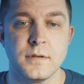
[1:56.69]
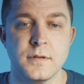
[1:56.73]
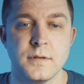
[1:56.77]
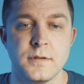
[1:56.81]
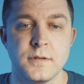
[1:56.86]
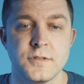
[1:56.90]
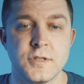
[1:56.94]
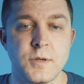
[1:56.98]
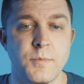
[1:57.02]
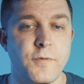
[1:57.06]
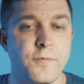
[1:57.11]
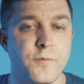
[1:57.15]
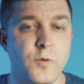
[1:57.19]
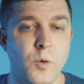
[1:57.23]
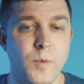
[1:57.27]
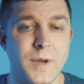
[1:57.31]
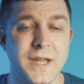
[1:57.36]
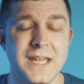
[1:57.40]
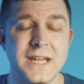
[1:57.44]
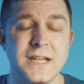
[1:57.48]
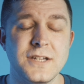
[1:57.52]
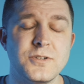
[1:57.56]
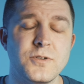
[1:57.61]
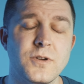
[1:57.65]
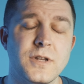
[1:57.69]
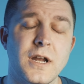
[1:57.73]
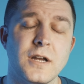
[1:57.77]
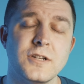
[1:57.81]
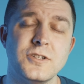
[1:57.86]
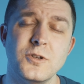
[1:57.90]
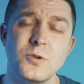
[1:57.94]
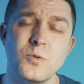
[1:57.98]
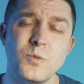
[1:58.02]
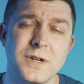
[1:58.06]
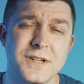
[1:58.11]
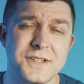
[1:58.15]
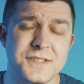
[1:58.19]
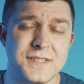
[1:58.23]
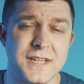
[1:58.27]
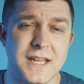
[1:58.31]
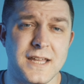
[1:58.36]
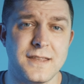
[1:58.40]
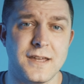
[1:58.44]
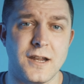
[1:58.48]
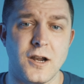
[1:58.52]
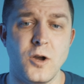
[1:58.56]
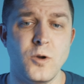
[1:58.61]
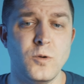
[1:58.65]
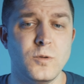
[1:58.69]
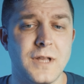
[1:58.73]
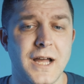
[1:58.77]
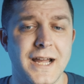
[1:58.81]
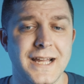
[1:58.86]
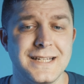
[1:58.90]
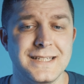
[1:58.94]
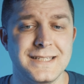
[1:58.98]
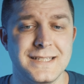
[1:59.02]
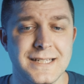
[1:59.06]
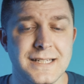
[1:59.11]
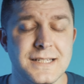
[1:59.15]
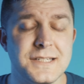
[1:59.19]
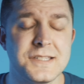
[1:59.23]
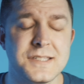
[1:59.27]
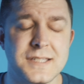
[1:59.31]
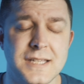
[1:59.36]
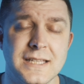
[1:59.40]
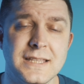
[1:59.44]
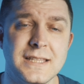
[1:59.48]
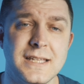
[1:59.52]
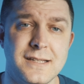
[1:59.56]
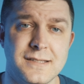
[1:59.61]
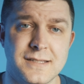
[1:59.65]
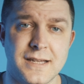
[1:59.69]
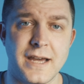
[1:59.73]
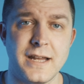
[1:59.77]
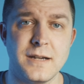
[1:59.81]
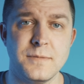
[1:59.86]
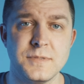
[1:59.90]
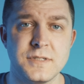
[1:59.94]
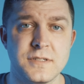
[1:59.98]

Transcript: So before we get into it, I do want to say that Olight did send these items